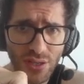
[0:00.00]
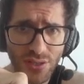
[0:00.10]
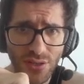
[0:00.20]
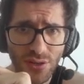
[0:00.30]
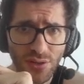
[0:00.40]

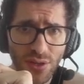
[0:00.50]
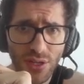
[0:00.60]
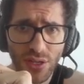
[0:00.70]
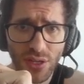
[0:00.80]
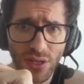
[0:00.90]
So
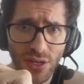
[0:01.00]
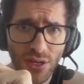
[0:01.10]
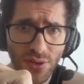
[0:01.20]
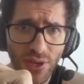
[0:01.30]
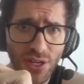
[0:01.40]

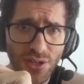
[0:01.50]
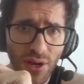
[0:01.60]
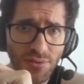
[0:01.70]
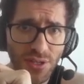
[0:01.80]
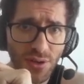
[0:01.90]
Gukesh
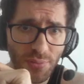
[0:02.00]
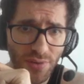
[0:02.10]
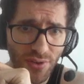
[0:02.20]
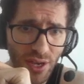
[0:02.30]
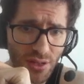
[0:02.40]
grabs the open
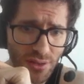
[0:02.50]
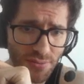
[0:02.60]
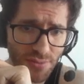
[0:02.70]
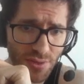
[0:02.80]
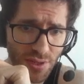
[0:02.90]
file
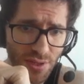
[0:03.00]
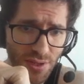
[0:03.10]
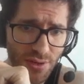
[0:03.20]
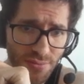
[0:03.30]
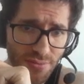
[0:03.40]

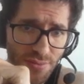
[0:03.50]
here,